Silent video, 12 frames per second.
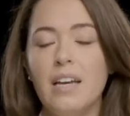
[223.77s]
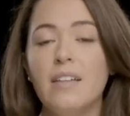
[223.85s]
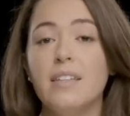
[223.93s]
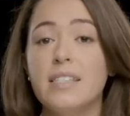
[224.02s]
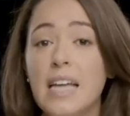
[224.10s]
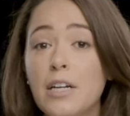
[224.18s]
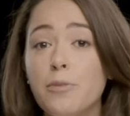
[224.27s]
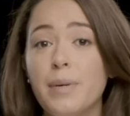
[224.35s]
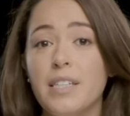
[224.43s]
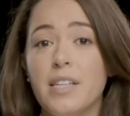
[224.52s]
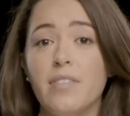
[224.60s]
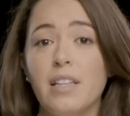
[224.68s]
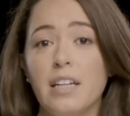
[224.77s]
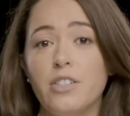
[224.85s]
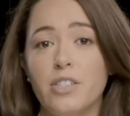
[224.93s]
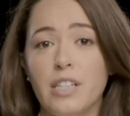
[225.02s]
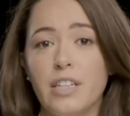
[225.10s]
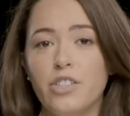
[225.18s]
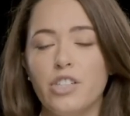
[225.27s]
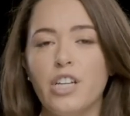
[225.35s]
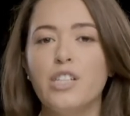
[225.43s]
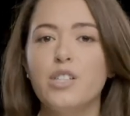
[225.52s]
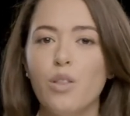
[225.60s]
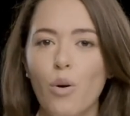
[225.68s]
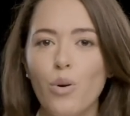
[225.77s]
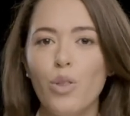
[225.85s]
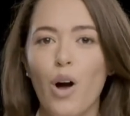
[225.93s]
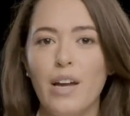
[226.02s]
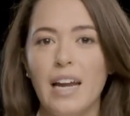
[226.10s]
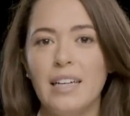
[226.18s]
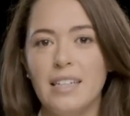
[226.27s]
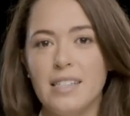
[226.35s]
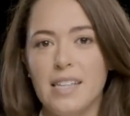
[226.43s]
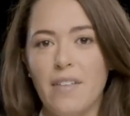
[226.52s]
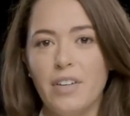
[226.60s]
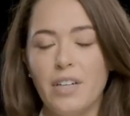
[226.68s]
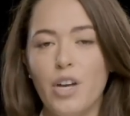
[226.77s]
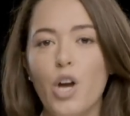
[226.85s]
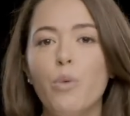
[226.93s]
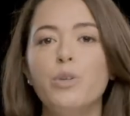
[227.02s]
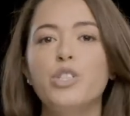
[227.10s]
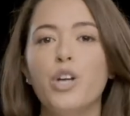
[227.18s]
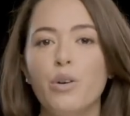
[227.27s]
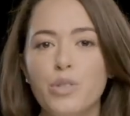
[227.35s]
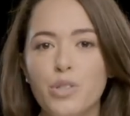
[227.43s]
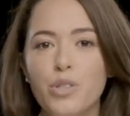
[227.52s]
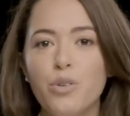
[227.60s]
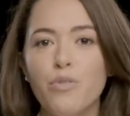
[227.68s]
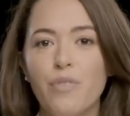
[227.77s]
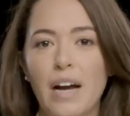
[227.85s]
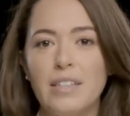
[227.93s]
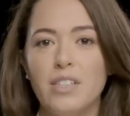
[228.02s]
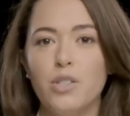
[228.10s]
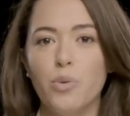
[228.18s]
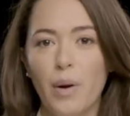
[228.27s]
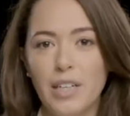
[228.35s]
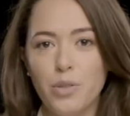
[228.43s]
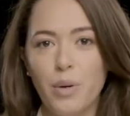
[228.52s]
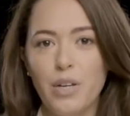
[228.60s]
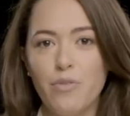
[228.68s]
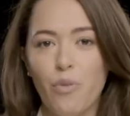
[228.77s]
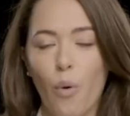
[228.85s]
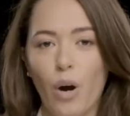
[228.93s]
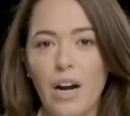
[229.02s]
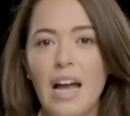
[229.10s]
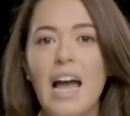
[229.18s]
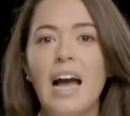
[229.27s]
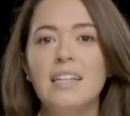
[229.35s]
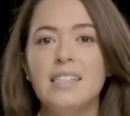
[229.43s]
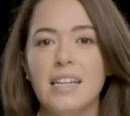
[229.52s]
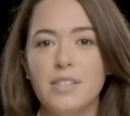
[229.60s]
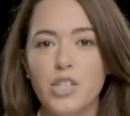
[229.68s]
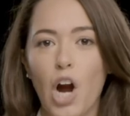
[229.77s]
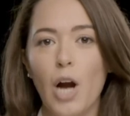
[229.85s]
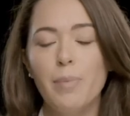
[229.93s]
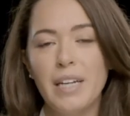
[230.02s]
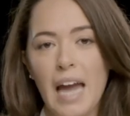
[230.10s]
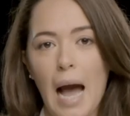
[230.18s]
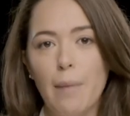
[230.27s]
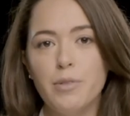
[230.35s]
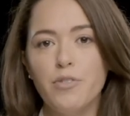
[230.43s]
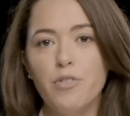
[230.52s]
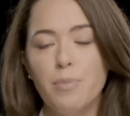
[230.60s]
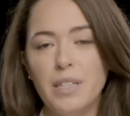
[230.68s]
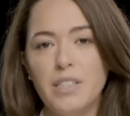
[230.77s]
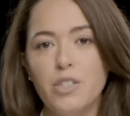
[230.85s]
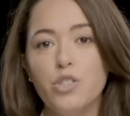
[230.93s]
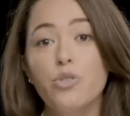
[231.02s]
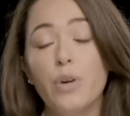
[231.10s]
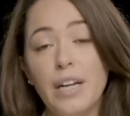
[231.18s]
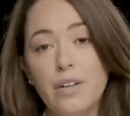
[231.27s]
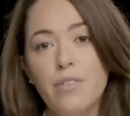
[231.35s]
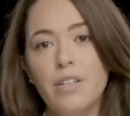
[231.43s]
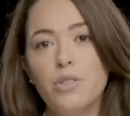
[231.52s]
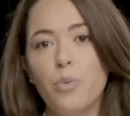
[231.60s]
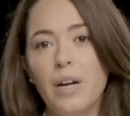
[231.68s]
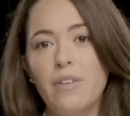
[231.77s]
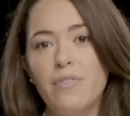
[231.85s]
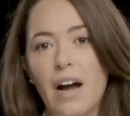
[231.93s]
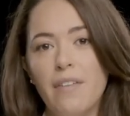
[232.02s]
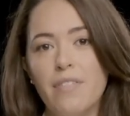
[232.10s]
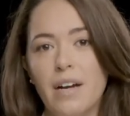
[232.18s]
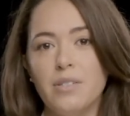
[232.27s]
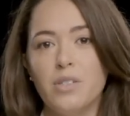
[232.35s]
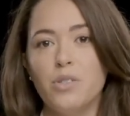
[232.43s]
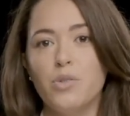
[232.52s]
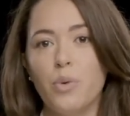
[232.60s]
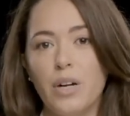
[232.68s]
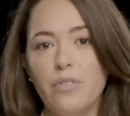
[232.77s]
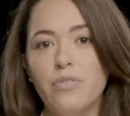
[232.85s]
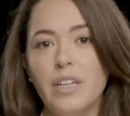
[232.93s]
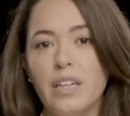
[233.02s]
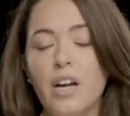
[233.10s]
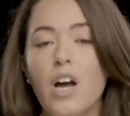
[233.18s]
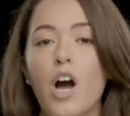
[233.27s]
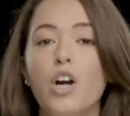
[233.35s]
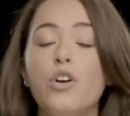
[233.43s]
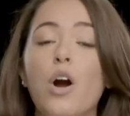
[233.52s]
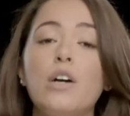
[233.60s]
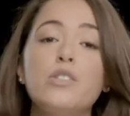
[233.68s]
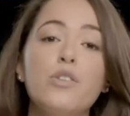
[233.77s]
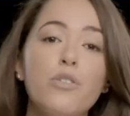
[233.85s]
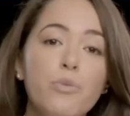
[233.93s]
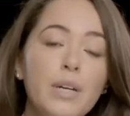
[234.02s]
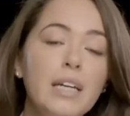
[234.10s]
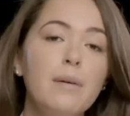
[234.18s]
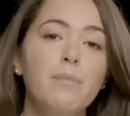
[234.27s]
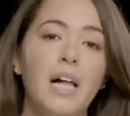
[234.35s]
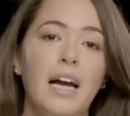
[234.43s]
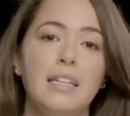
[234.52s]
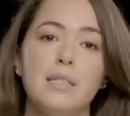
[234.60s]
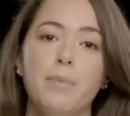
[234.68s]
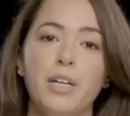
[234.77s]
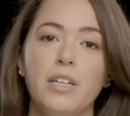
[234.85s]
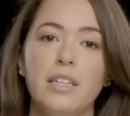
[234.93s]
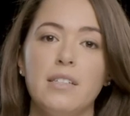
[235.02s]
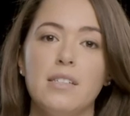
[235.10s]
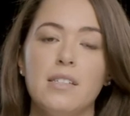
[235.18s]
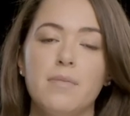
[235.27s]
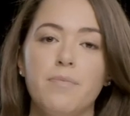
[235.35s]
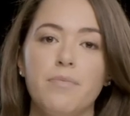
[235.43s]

The centerpiece of the legislation is Local Law 97, which goes into effect in 2024 and sets carbon caps for buildings greater than 25,000 square feet across 3 compliance periods.